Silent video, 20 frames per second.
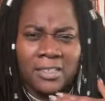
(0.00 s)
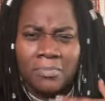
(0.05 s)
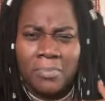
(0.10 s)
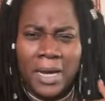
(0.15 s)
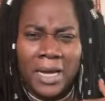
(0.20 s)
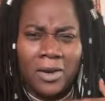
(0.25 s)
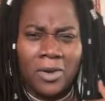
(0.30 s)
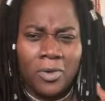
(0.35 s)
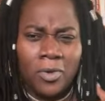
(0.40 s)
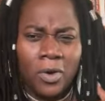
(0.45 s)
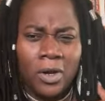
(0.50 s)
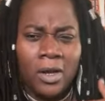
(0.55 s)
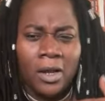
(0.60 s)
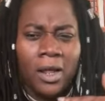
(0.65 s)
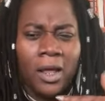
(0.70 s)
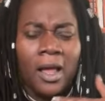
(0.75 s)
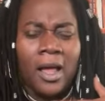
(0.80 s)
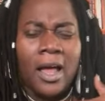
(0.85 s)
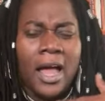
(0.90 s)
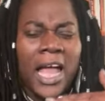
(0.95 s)
bad or good,
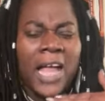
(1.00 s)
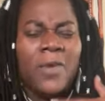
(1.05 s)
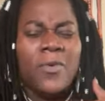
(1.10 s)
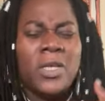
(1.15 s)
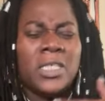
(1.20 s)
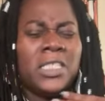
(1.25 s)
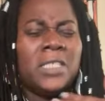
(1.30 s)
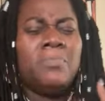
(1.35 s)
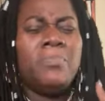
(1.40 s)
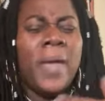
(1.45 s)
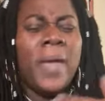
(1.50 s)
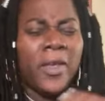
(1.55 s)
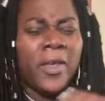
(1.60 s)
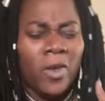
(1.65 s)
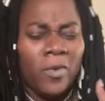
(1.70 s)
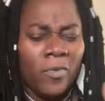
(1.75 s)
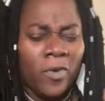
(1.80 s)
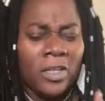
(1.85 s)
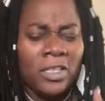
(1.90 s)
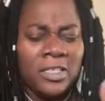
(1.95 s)
I respect you for